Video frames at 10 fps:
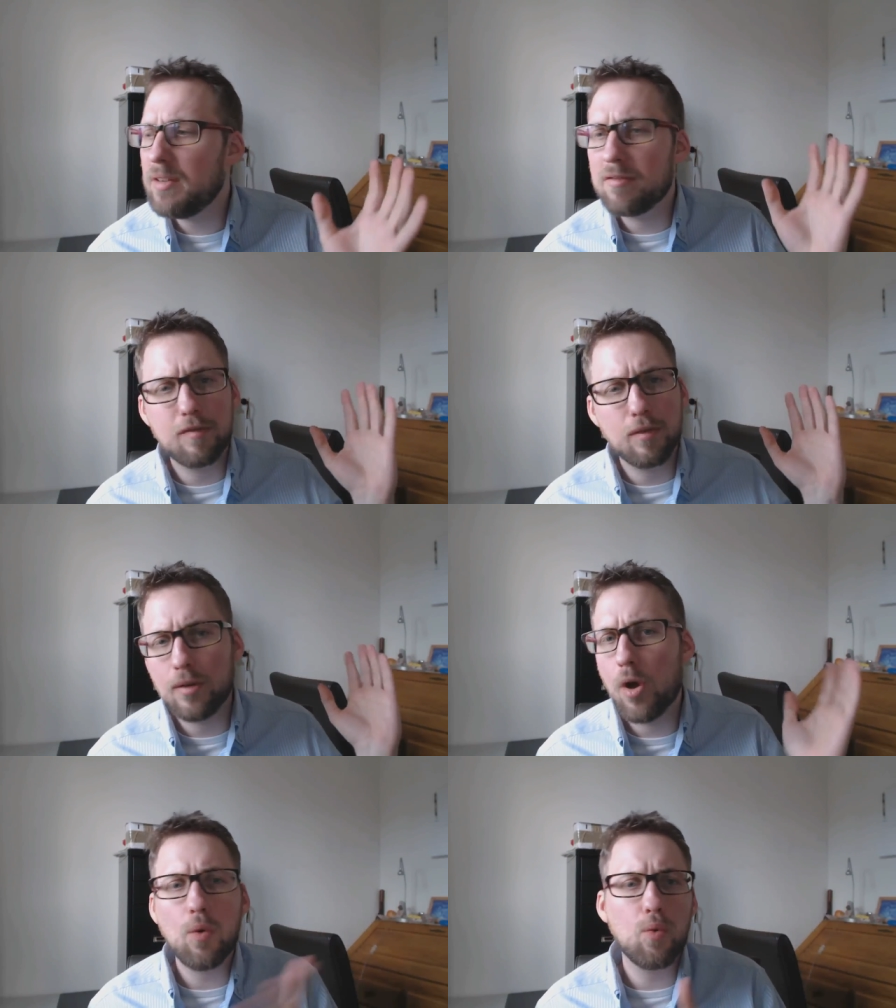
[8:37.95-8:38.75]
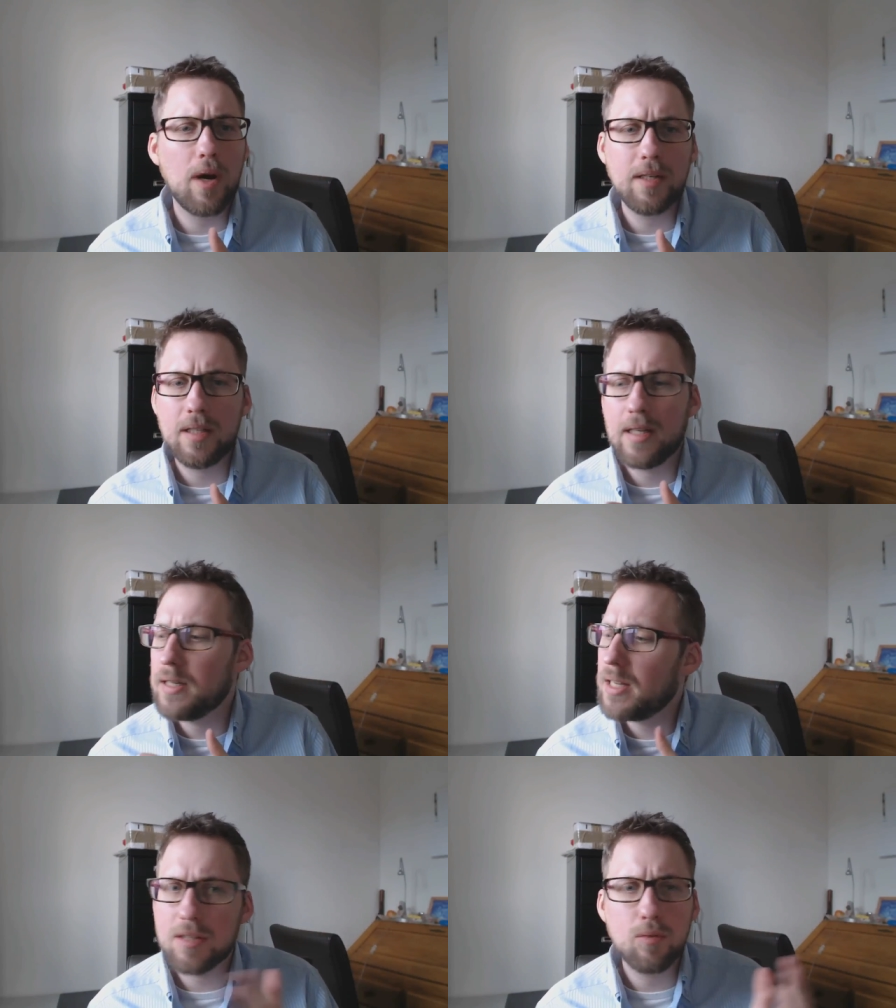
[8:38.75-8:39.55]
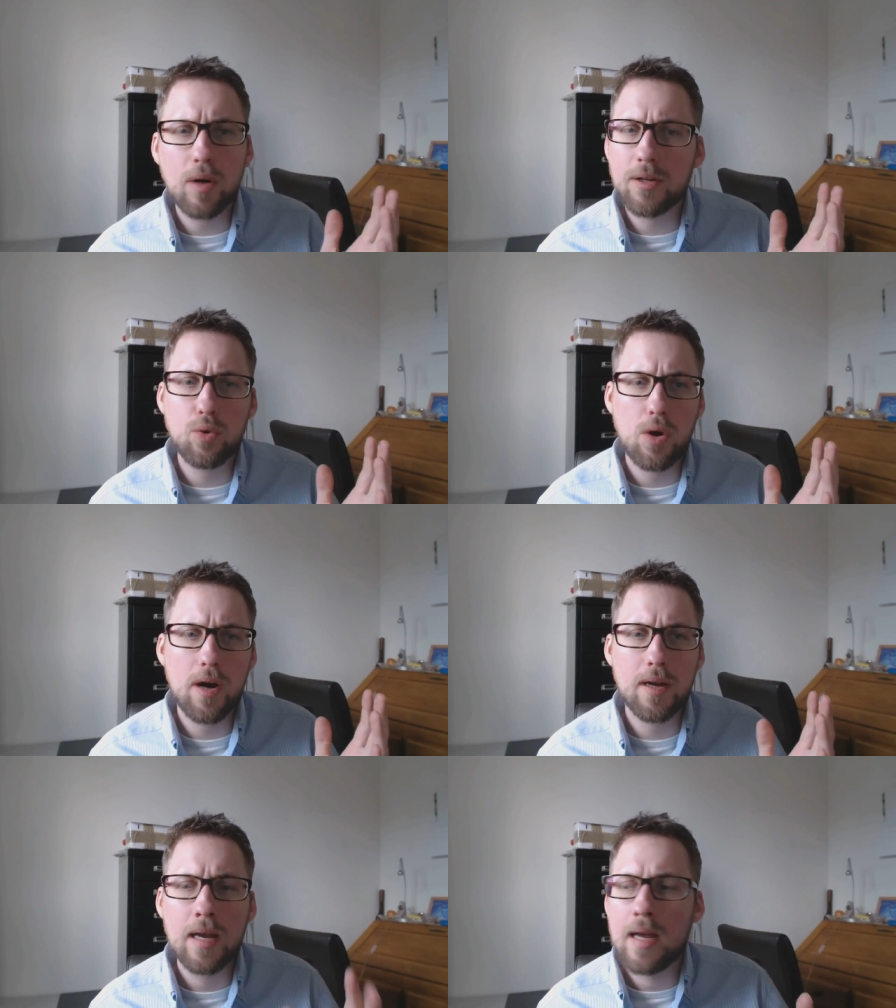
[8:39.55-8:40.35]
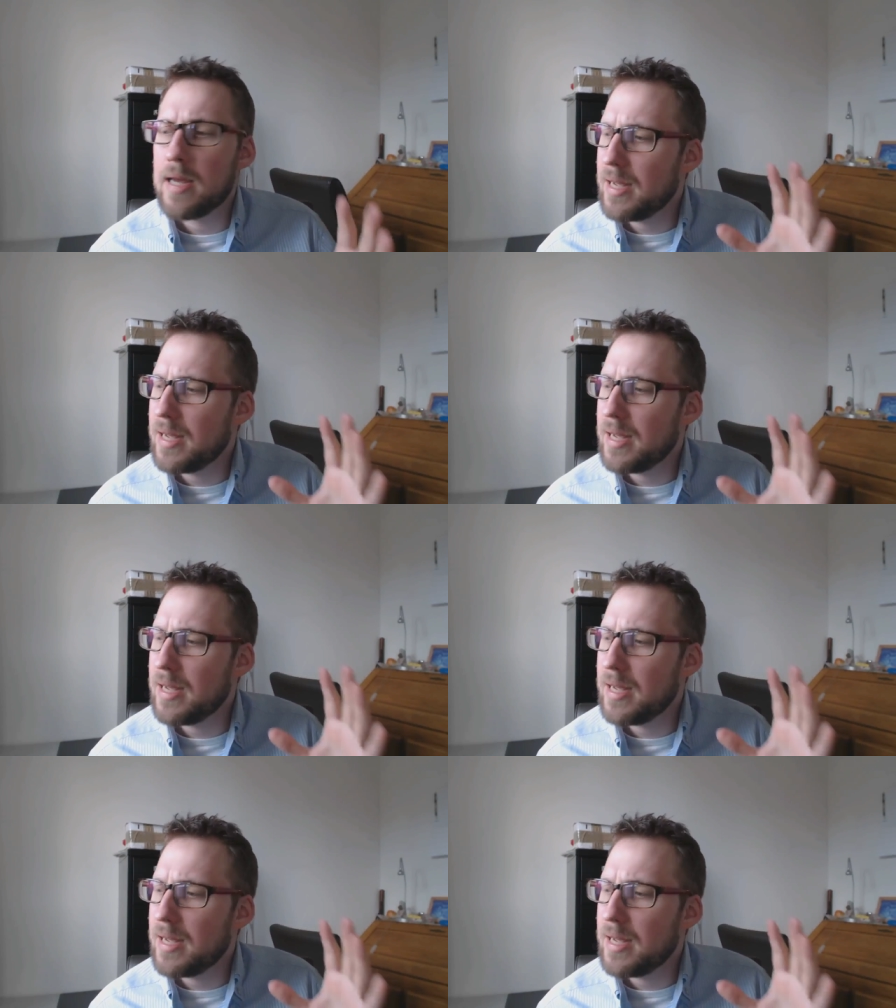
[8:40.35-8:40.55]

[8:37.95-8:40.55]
Even for long writing, it doesn't run dry.